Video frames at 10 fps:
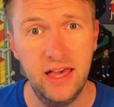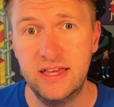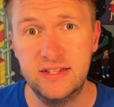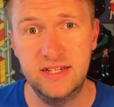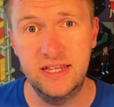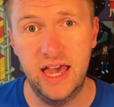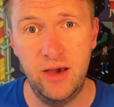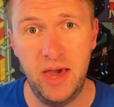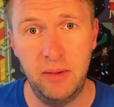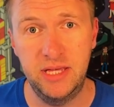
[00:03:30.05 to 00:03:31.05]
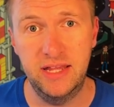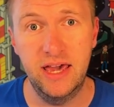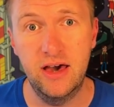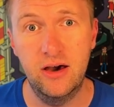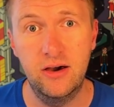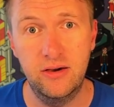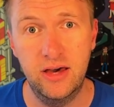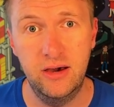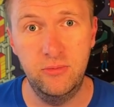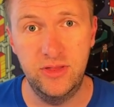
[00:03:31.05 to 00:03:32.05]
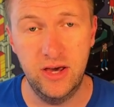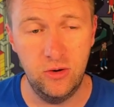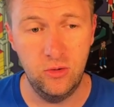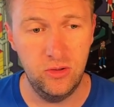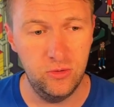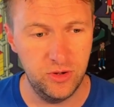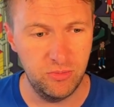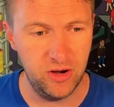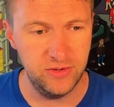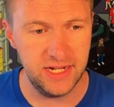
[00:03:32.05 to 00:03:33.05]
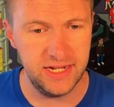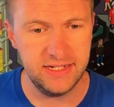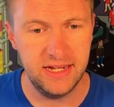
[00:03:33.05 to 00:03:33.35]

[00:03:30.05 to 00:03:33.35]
see how happy they are with the whole order process.